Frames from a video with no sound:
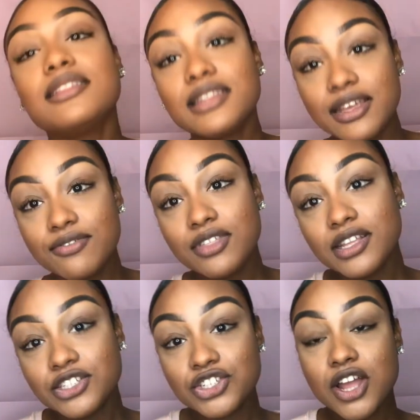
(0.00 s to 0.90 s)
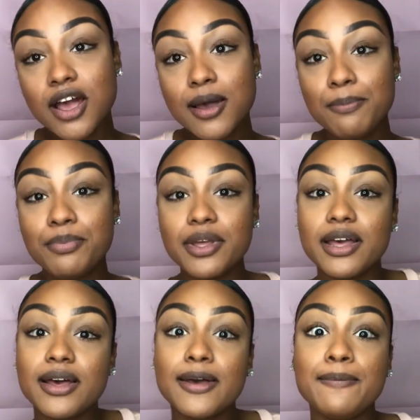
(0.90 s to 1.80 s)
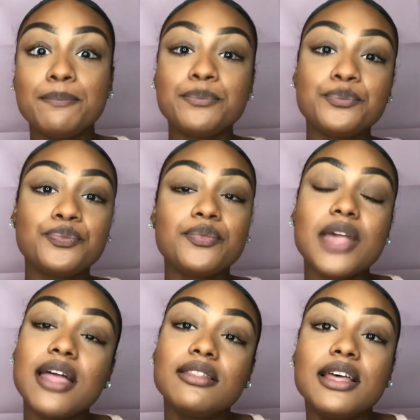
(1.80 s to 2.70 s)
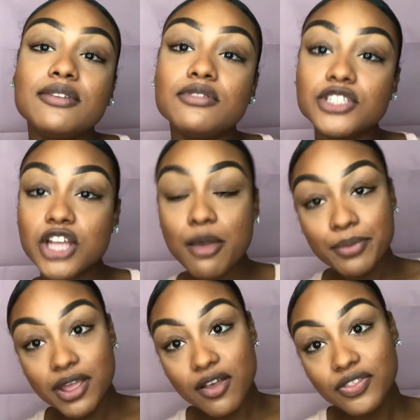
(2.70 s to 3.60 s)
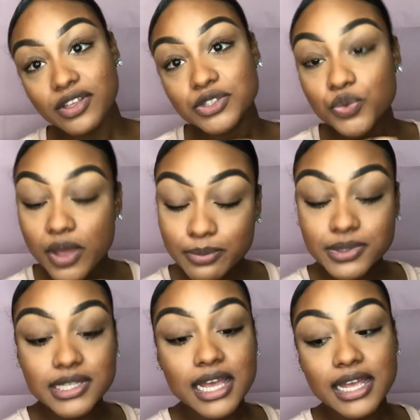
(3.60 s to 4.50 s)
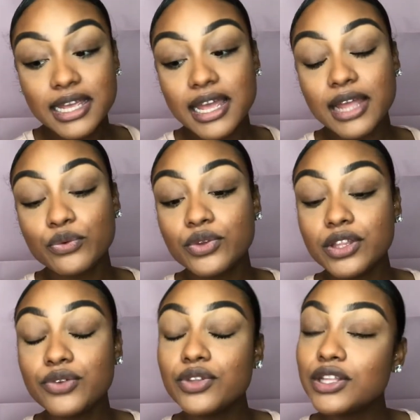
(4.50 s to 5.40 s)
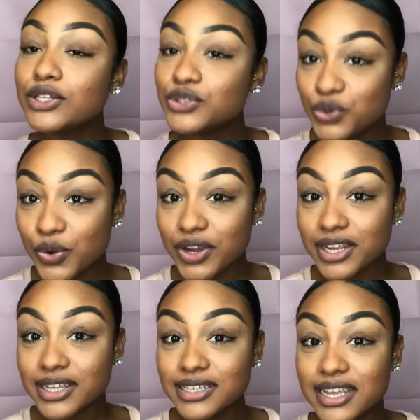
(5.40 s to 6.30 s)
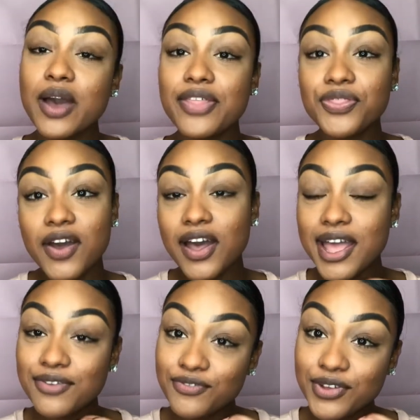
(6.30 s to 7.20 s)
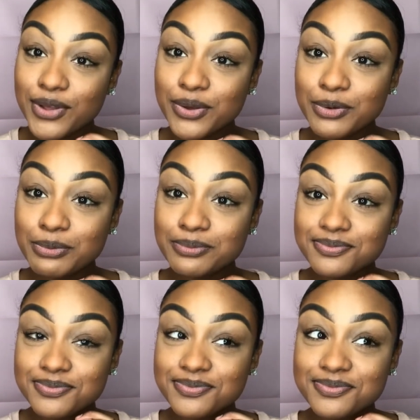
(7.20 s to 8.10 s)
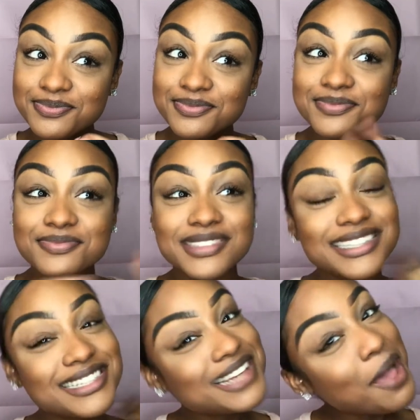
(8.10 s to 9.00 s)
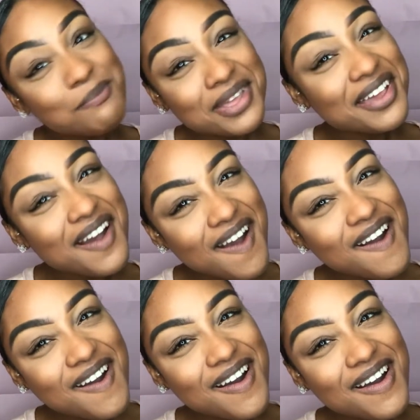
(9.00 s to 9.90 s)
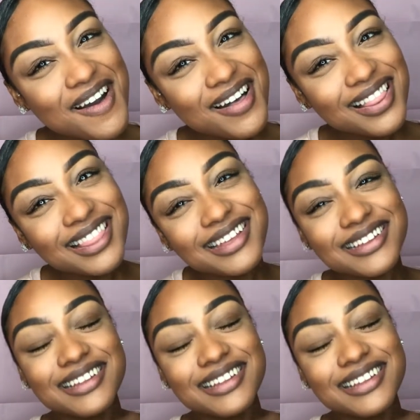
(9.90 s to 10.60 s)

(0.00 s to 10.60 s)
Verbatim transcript: love this shop um, I love shopping on this website. I really, really adore it. I thought I'd film a shopping haul